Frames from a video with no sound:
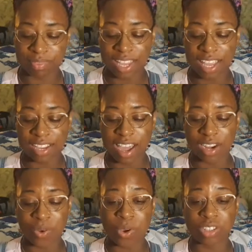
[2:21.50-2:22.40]
and got
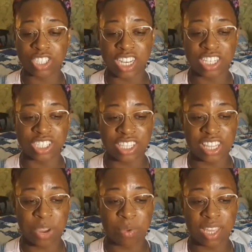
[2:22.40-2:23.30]
an oil change,
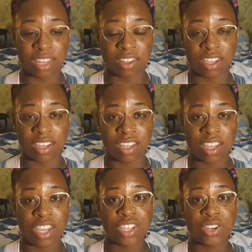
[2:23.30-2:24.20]
and they were like, "Look,
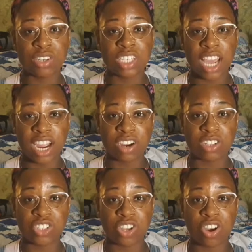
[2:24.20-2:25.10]
your
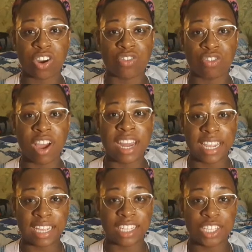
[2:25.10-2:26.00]
tires are rotting.